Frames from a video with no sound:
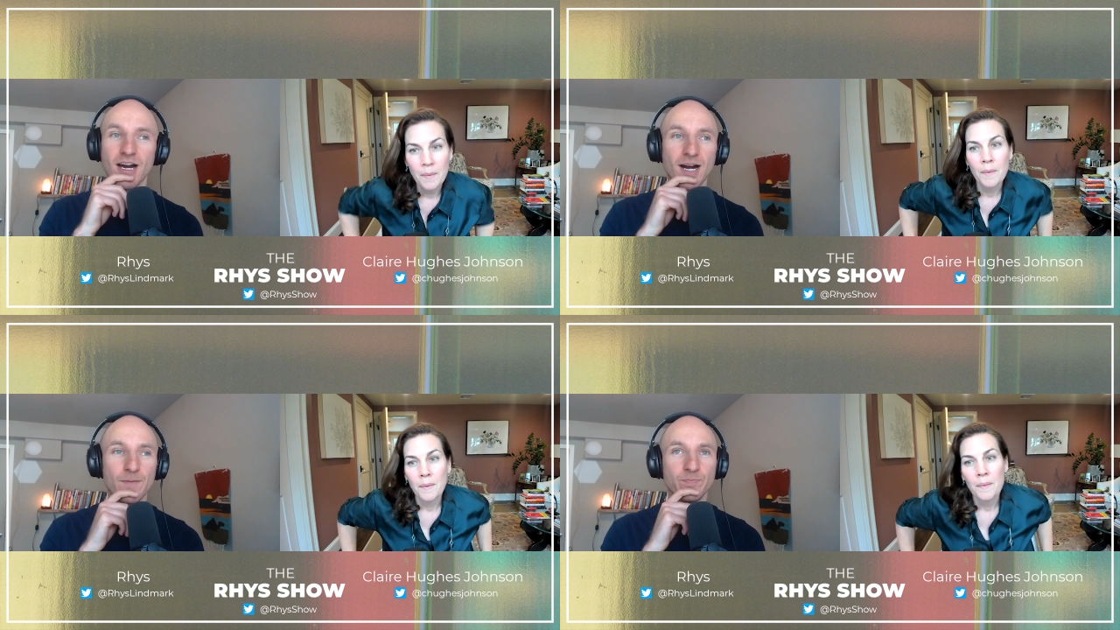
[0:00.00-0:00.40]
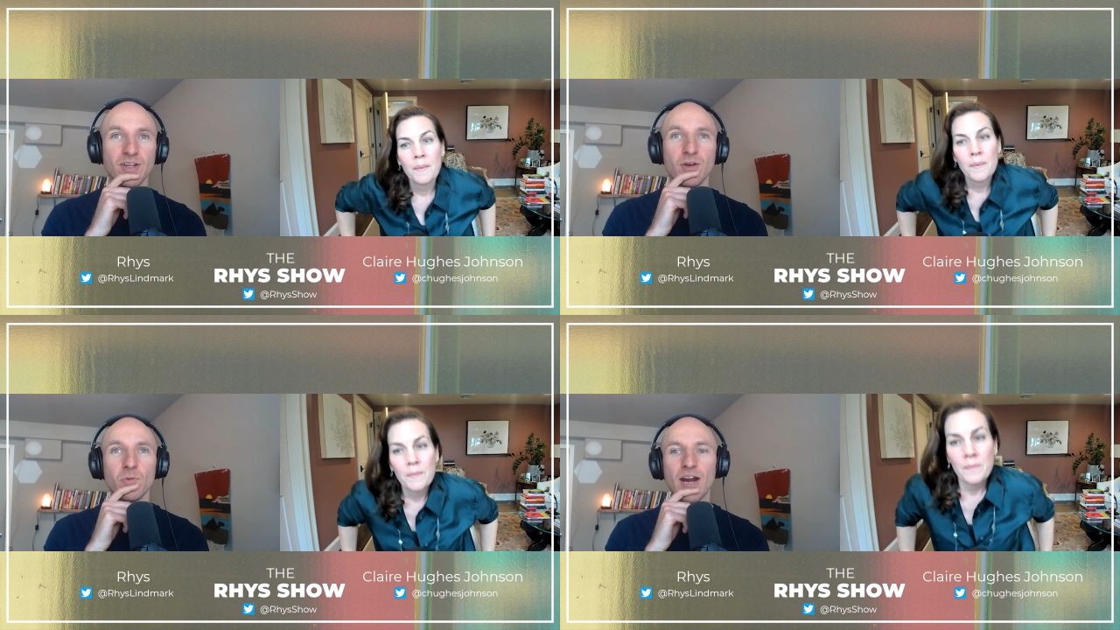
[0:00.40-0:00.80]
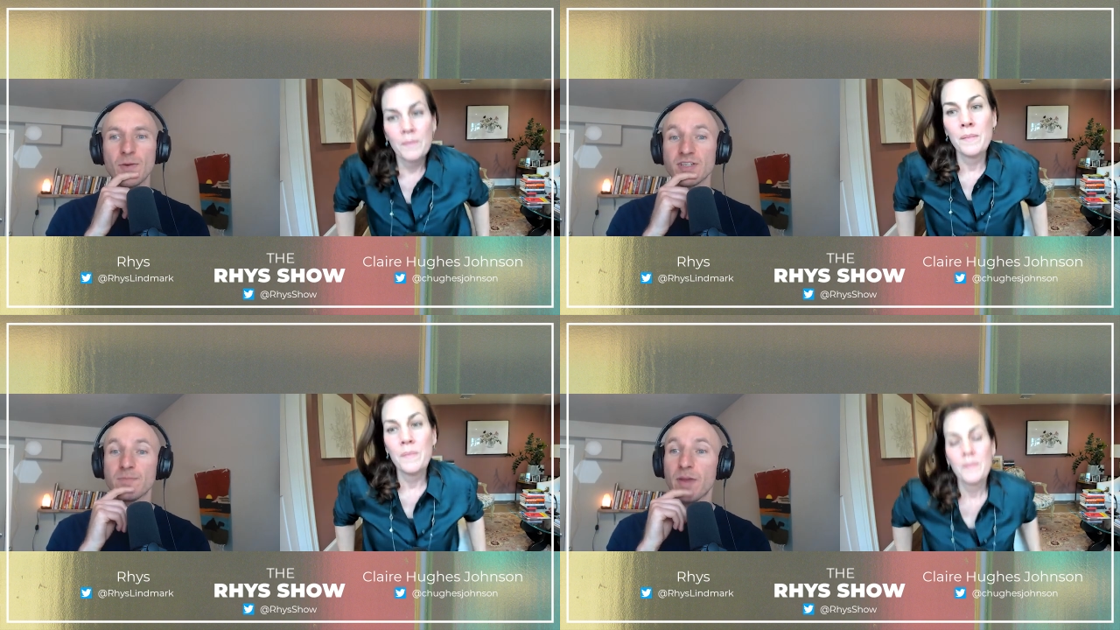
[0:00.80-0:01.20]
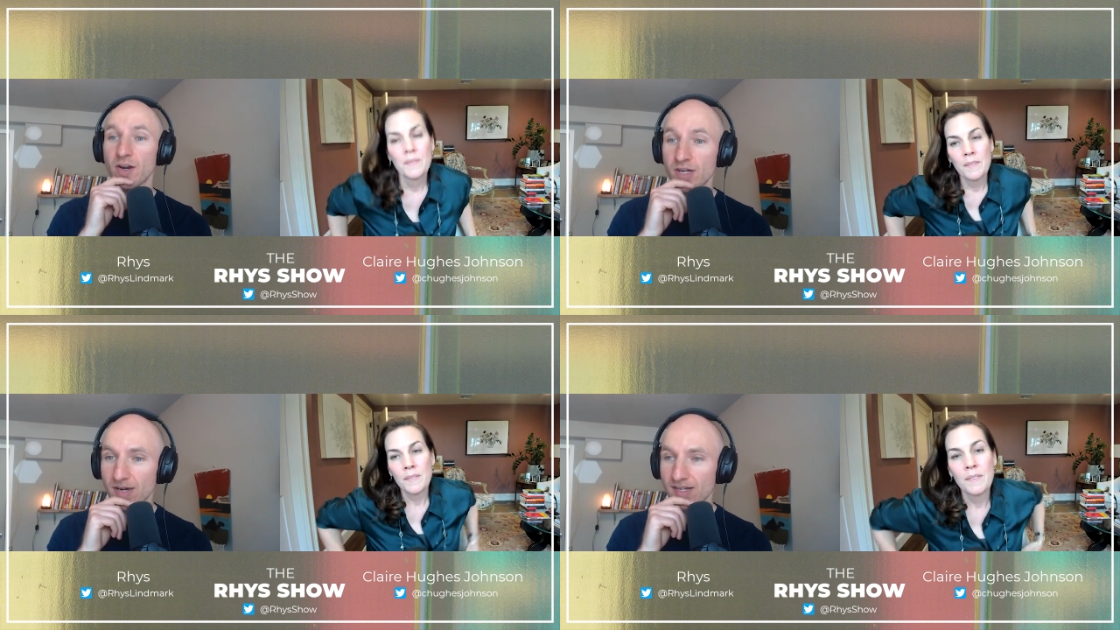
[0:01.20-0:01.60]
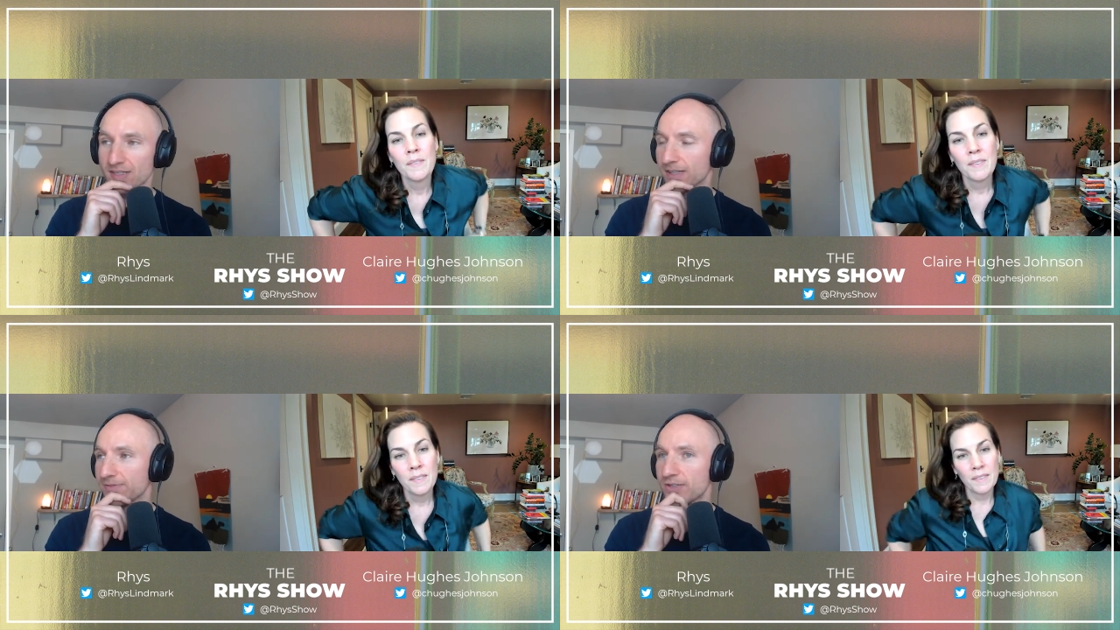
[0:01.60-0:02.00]
Speaker 1: um, where i was comparing
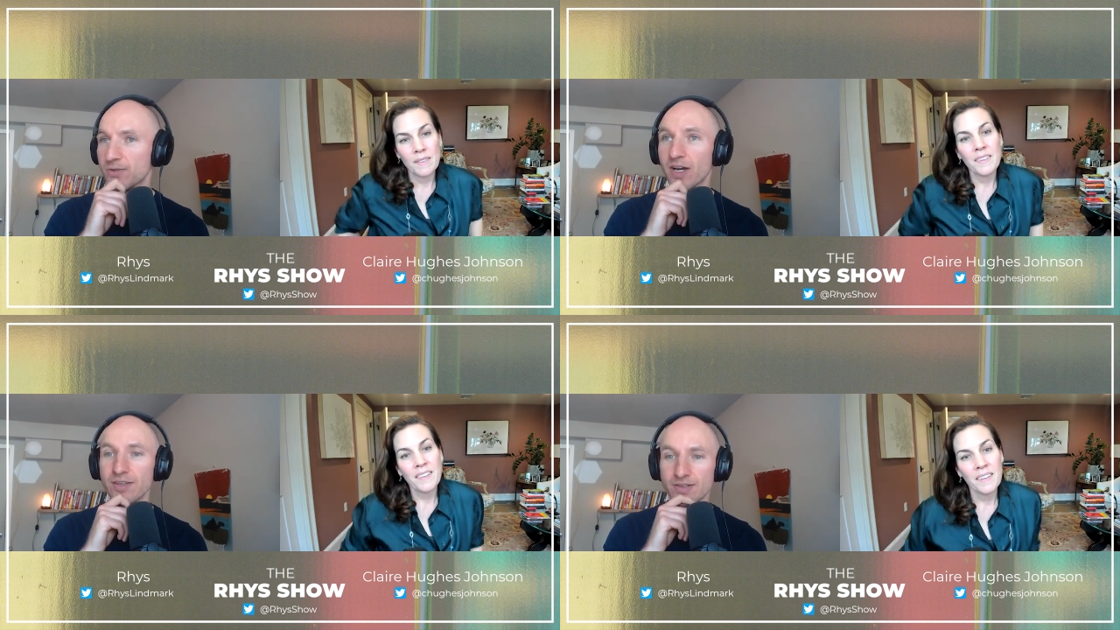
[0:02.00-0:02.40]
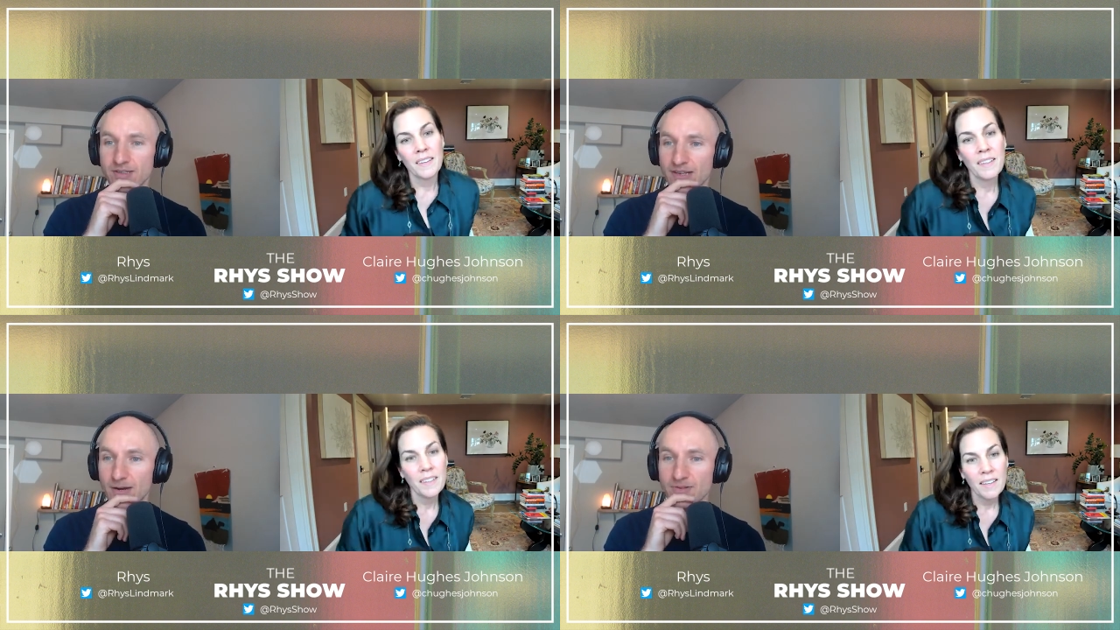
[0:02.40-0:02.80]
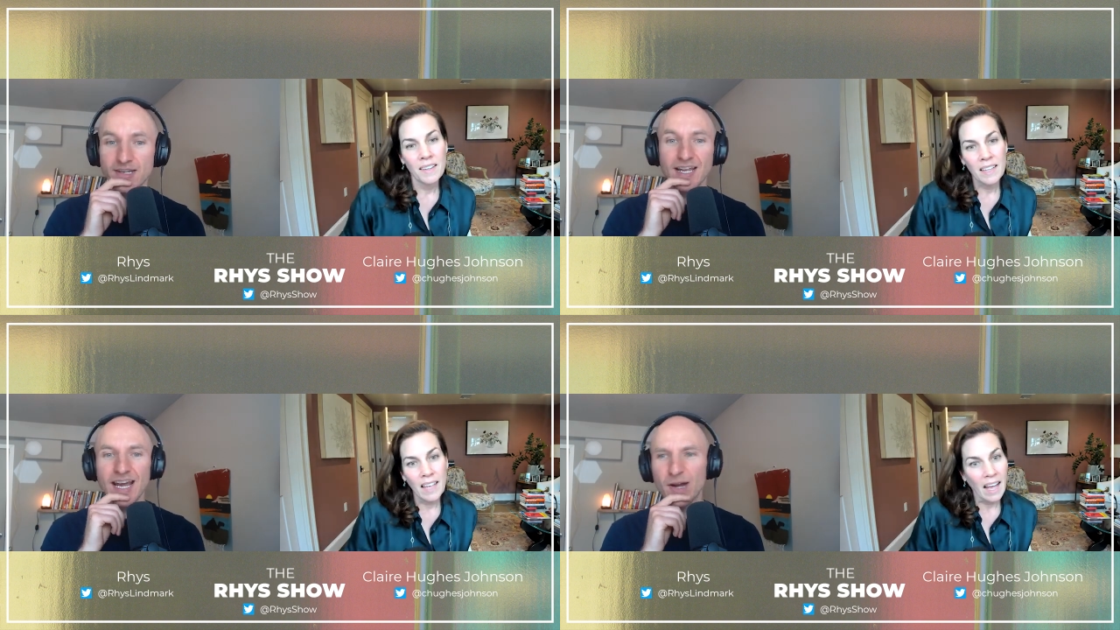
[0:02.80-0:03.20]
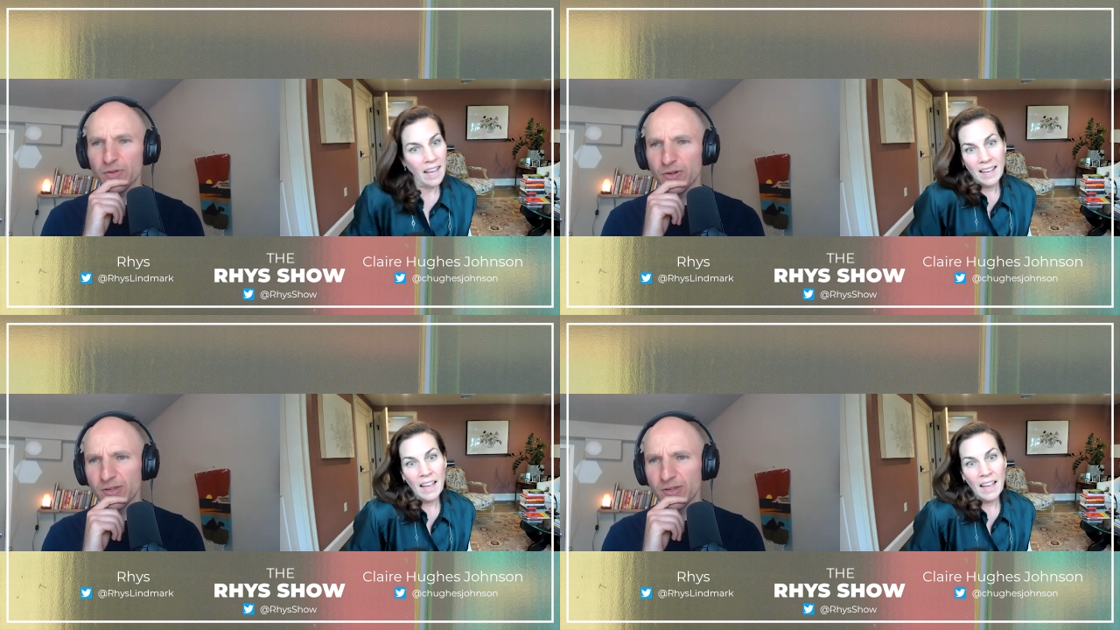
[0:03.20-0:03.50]
myself to others i was out there